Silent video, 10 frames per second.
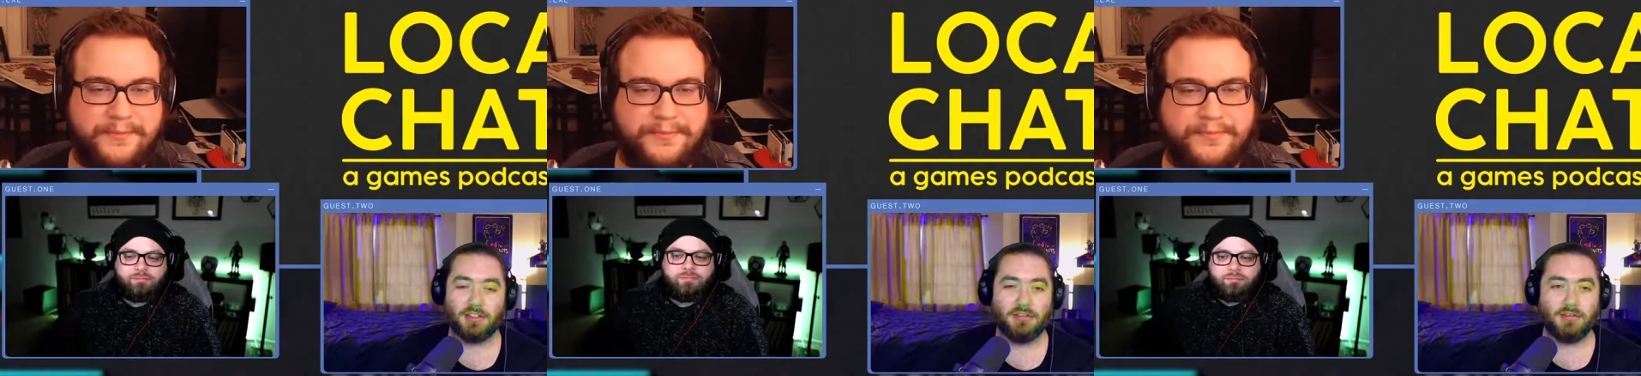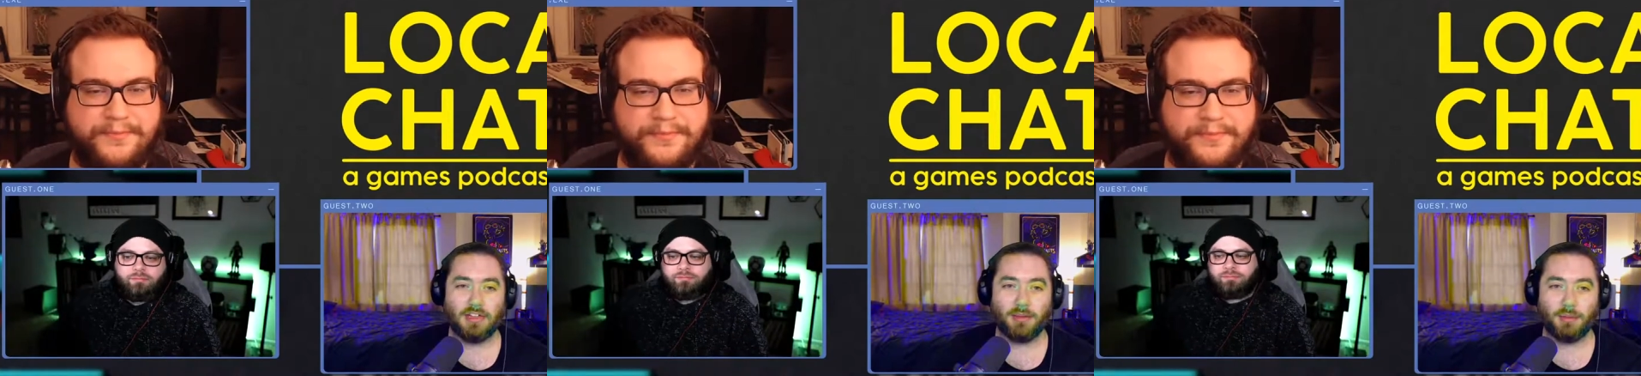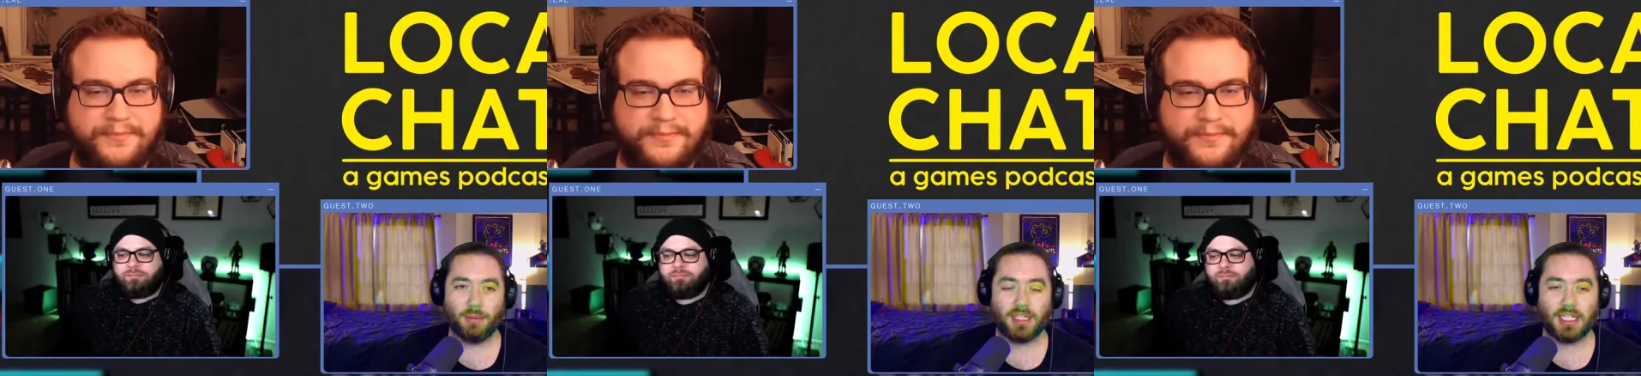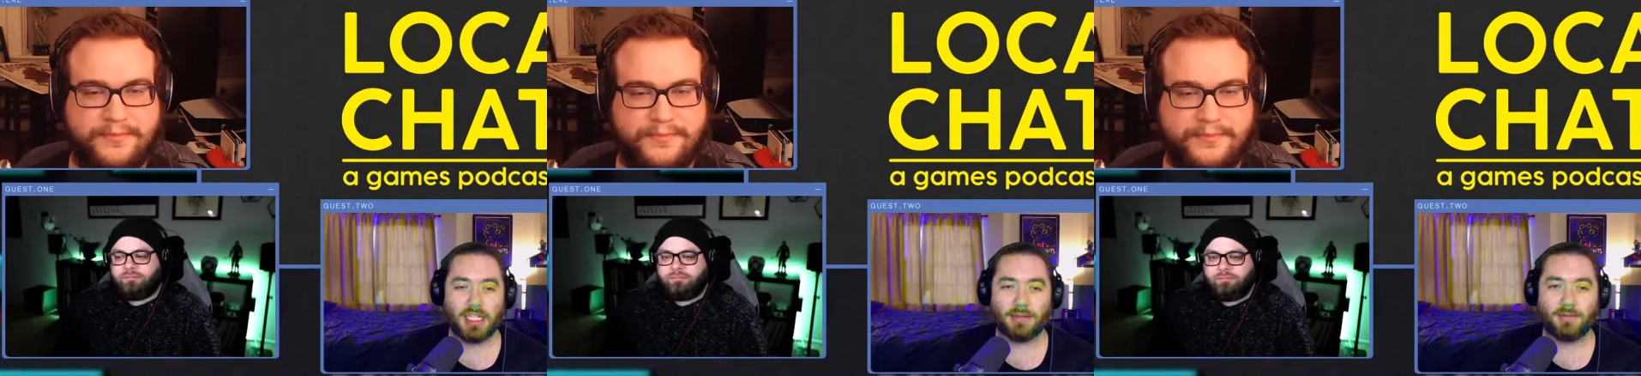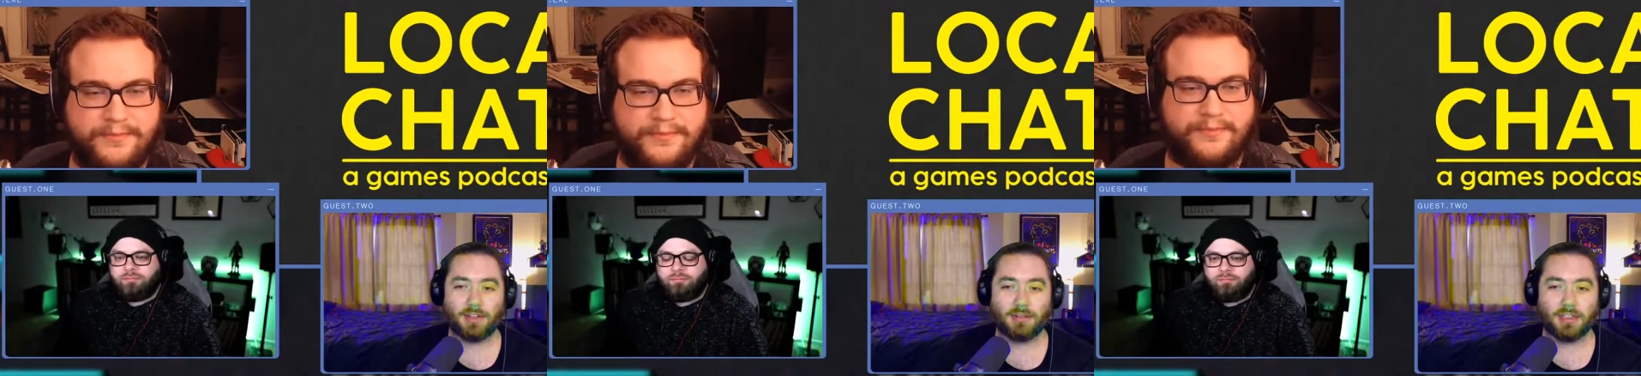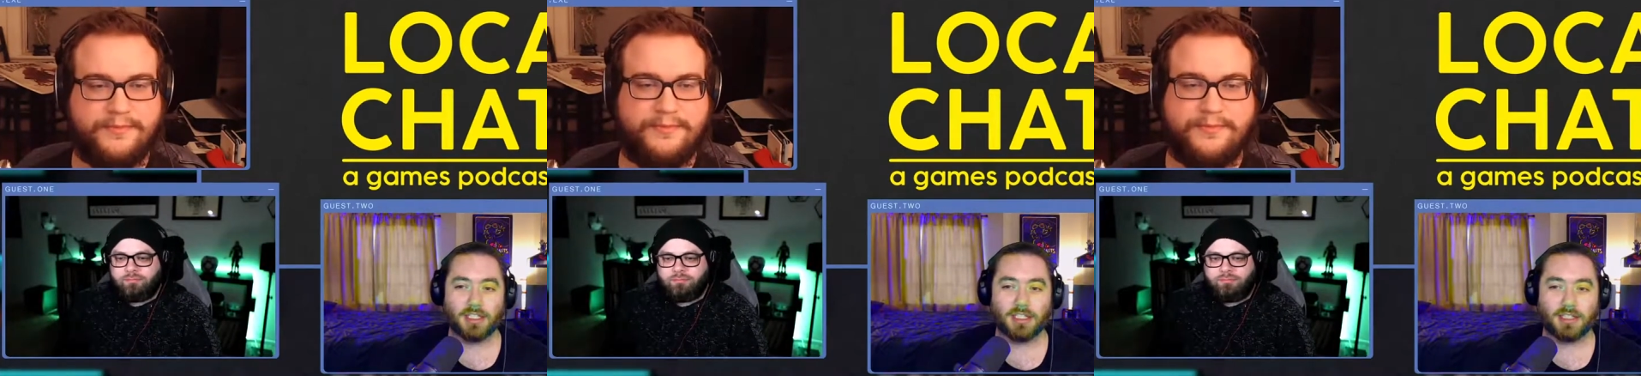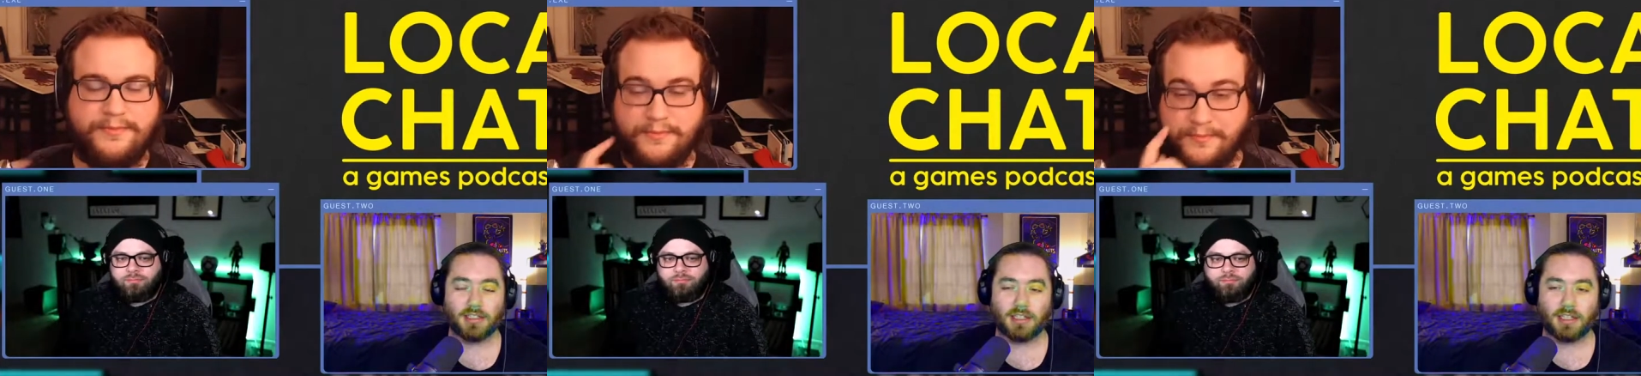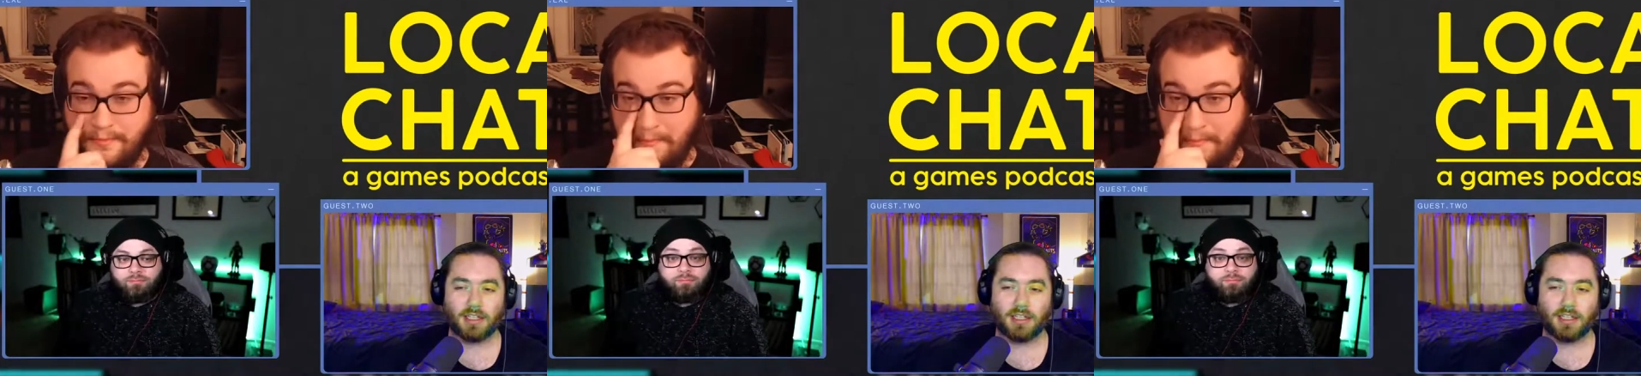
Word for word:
Speaker 1: Oh, I've been playing some fun ones.